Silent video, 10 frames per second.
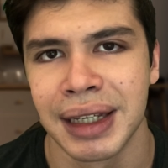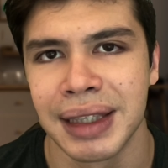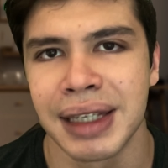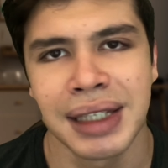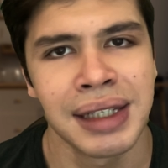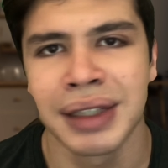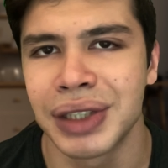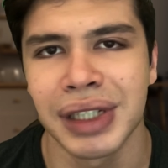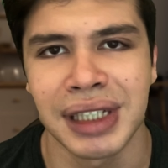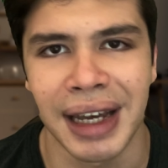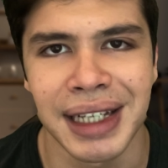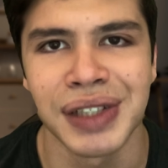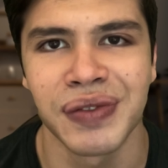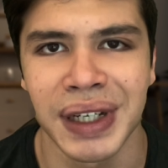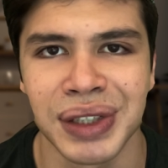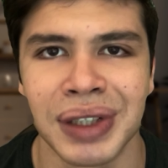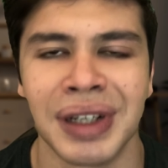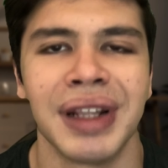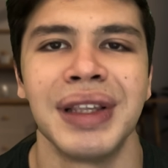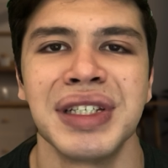This isn't just science
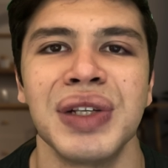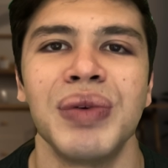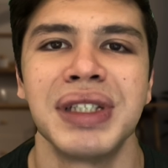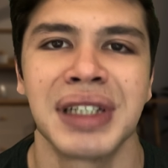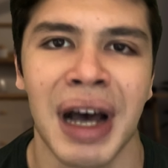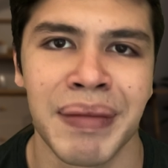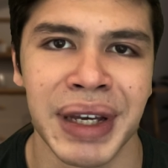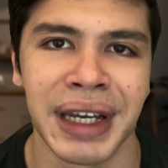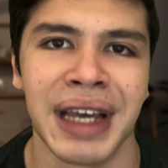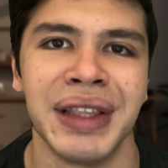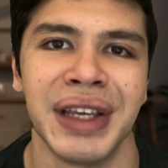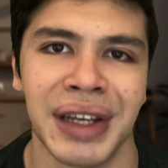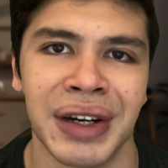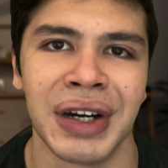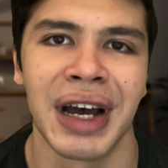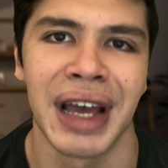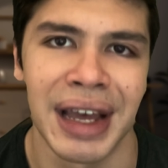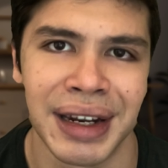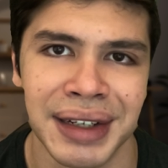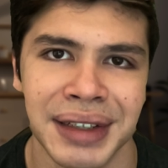fiction, this is what's coming in the year
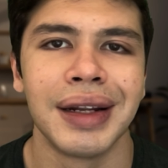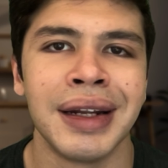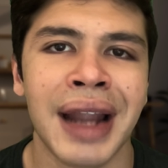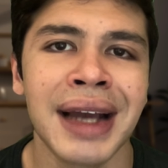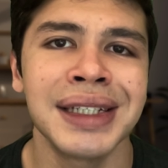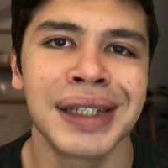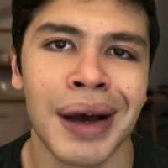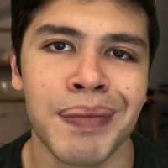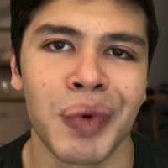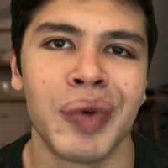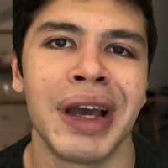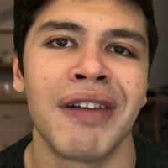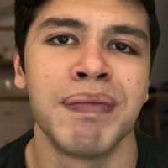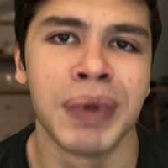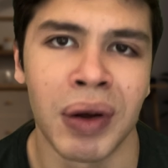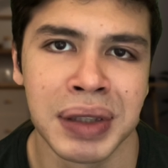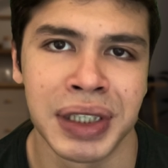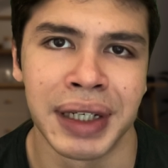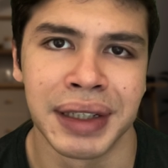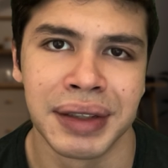ahead. Next up, we have
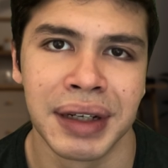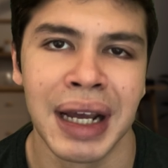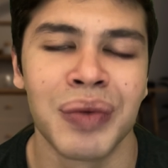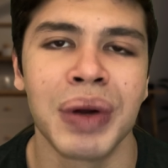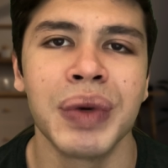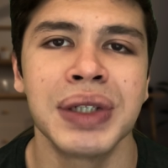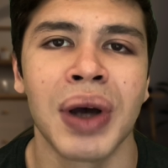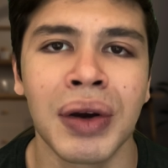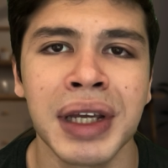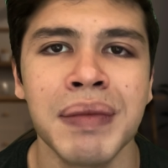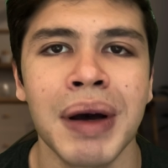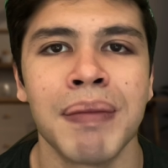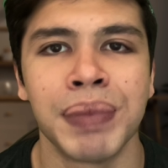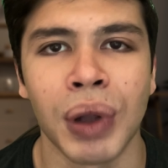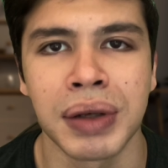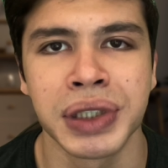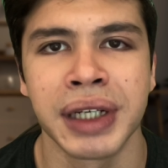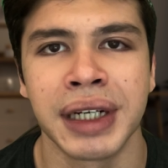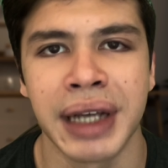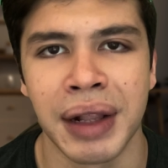blockchain. And when we're talking about
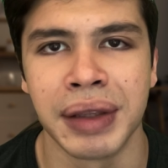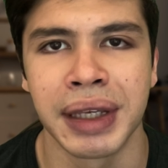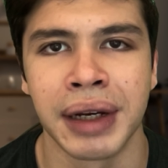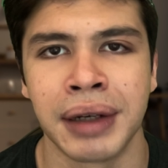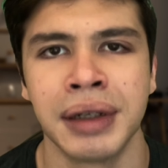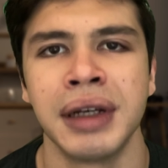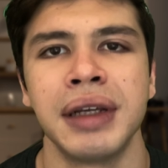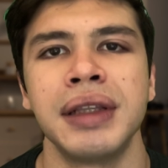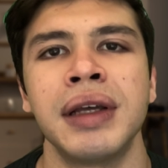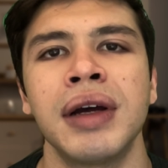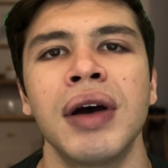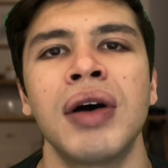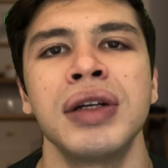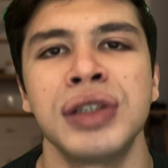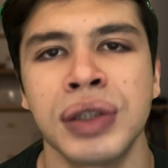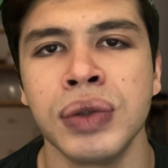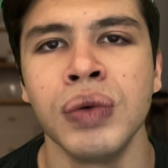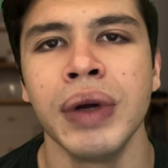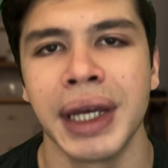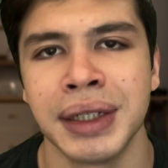blockchain and healthcare, there are
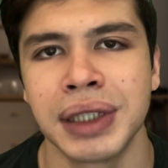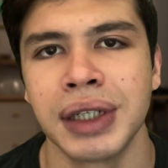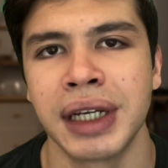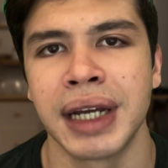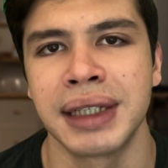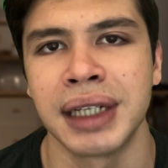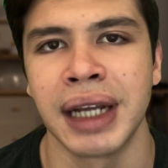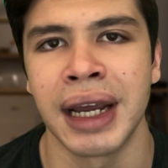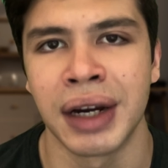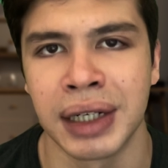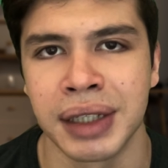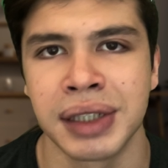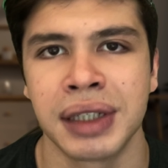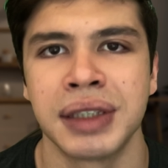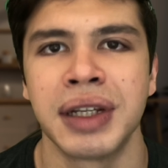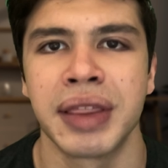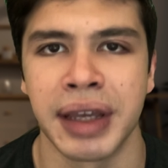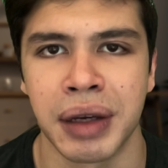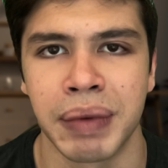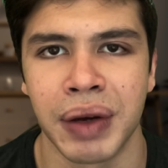two interconnected areas to
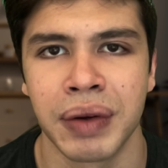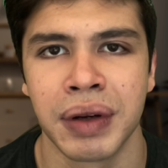think about.